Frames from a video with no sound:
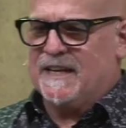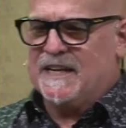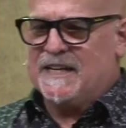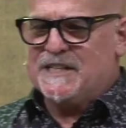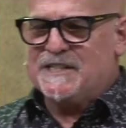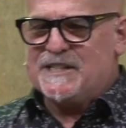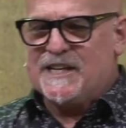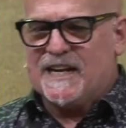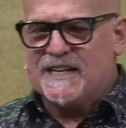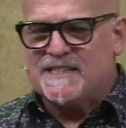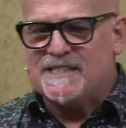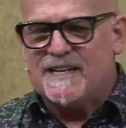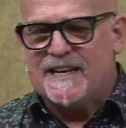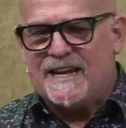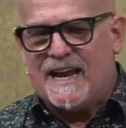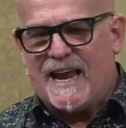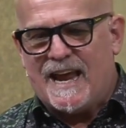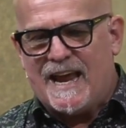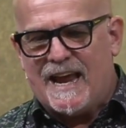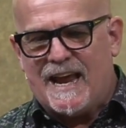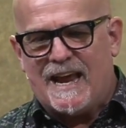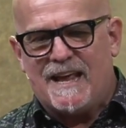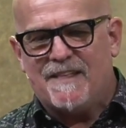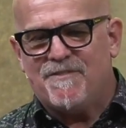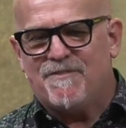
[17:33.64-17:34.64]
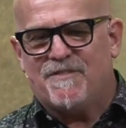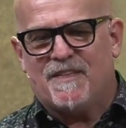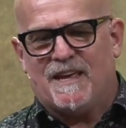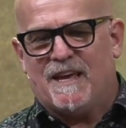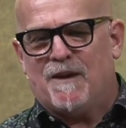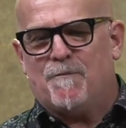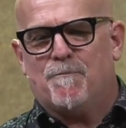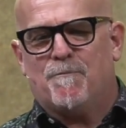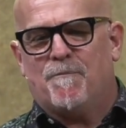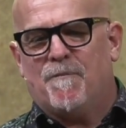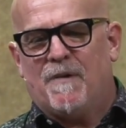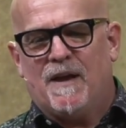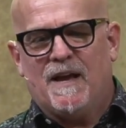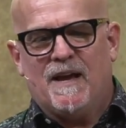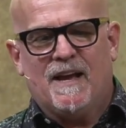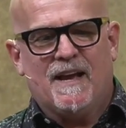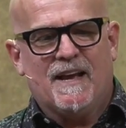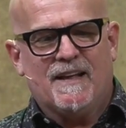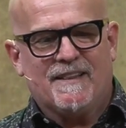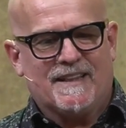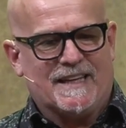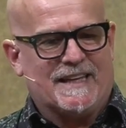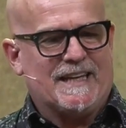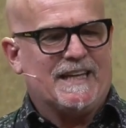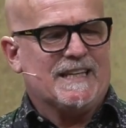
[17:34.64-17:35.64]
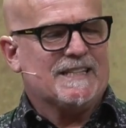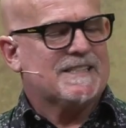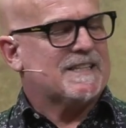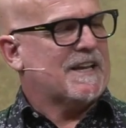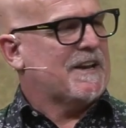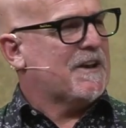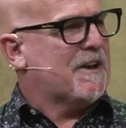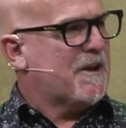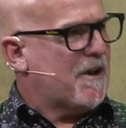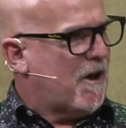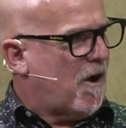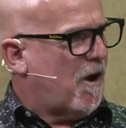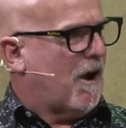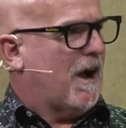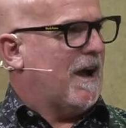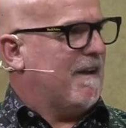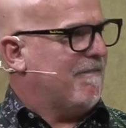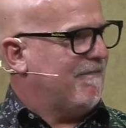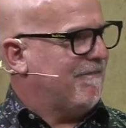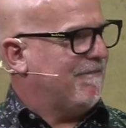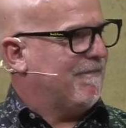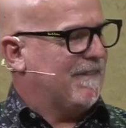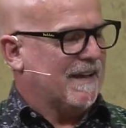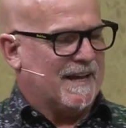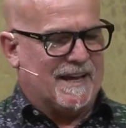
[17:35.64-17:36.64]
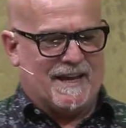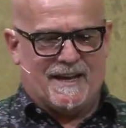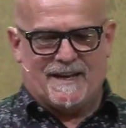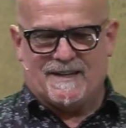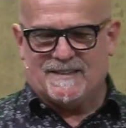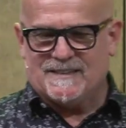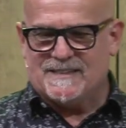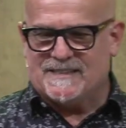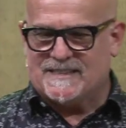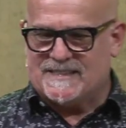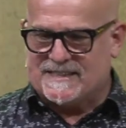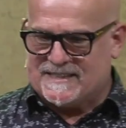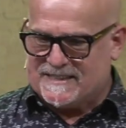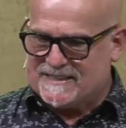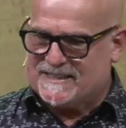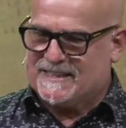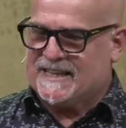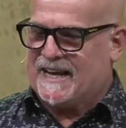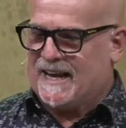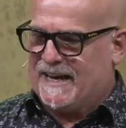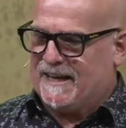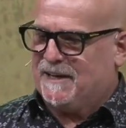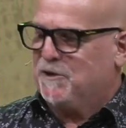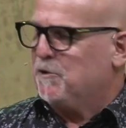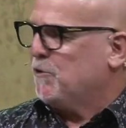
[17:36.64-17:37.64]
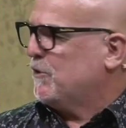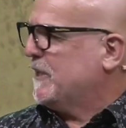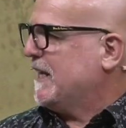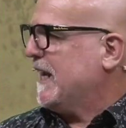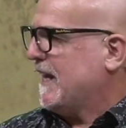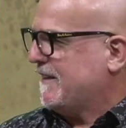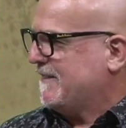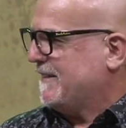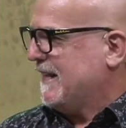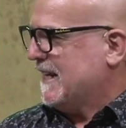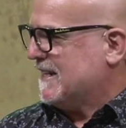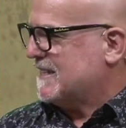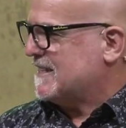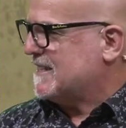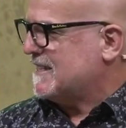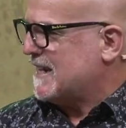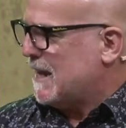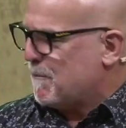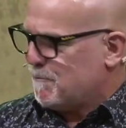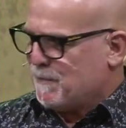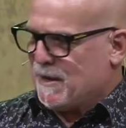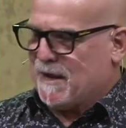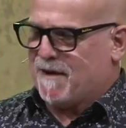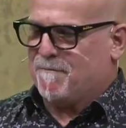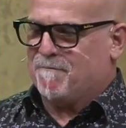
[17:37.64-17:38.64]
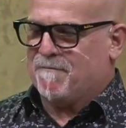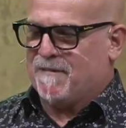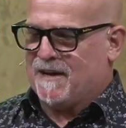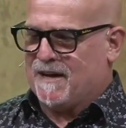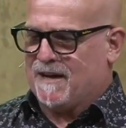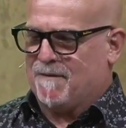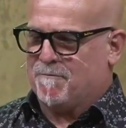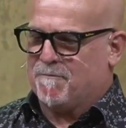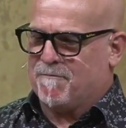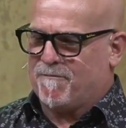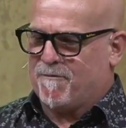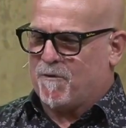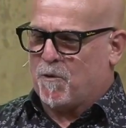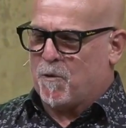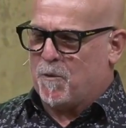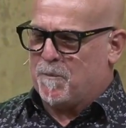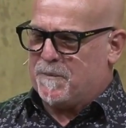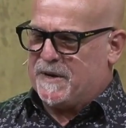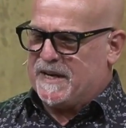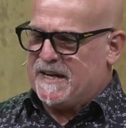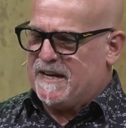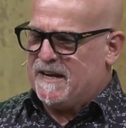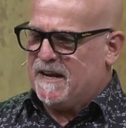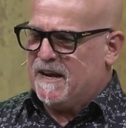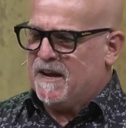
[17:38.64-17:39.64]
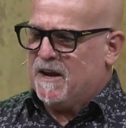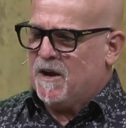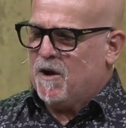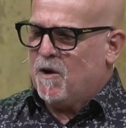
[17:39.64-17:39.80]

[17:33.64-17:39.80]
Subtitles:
She doesn't hand them, the kids, a knife and say, look, cut that stuff up for me,